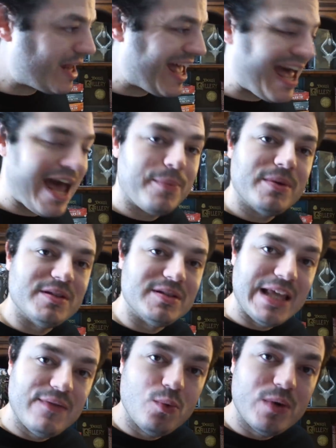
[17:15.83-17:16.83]
So what happens
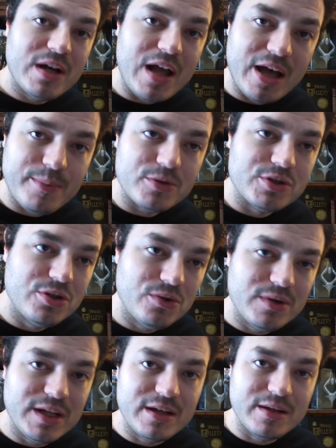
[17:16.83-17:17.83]
is even when an
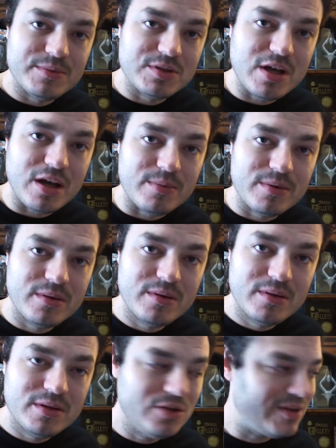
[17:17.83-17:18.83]
opportunity comes up,
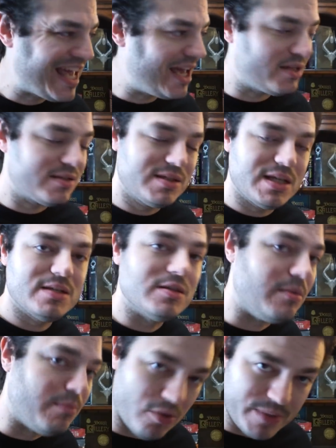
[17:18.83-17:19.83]
you can't
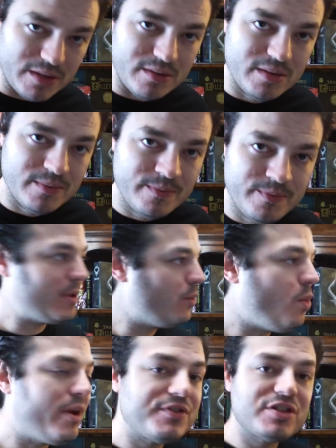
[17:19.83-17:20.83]
seize the moment. I
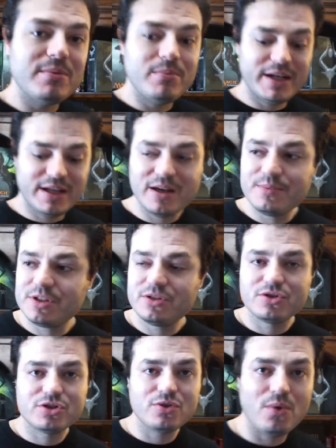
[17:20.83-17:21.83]
mean, what if somebody comes
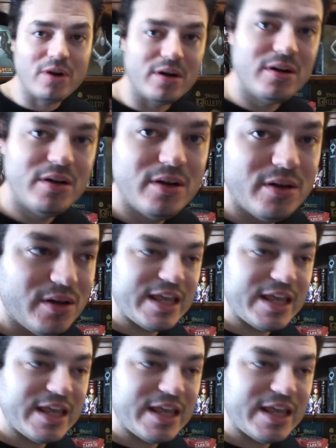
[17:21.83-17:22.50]
in your store